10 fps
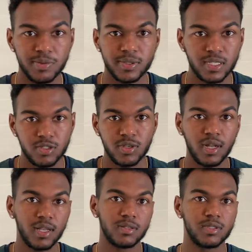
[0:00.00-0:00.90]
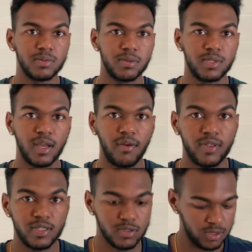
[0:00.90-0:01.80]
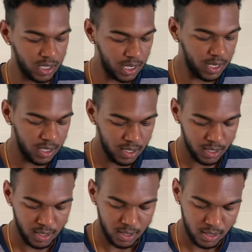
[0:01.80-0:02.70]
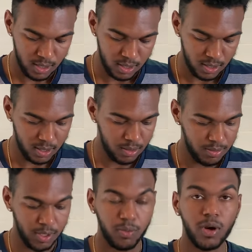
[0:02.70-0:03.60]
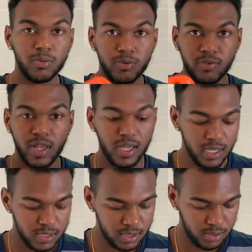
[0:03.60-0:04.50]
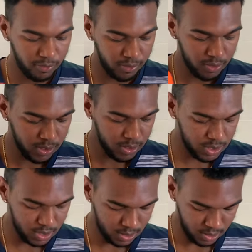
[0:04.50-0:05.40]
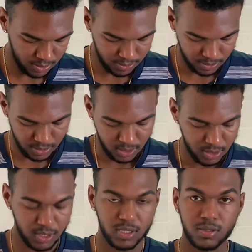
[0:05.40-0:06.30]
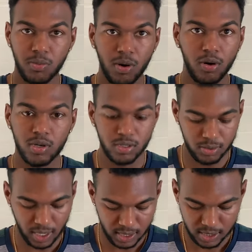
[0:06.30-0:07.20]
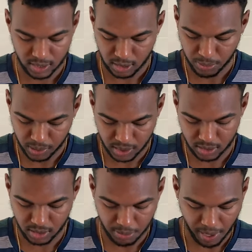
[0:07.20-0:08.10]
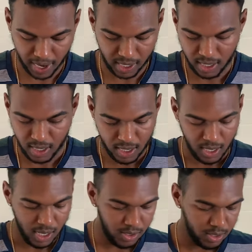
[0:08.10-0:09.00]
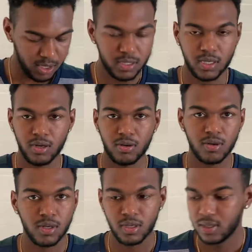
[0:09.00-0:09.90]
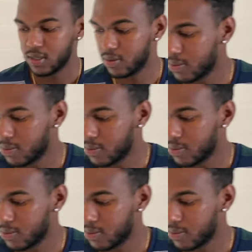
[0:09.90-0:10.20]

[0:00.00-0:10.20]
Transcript: piece because you're not allowed sometimes to have things on your head. Um, your waterproof case, your floaters, just small, you know, like these, you put these in your bag and you're good to go. You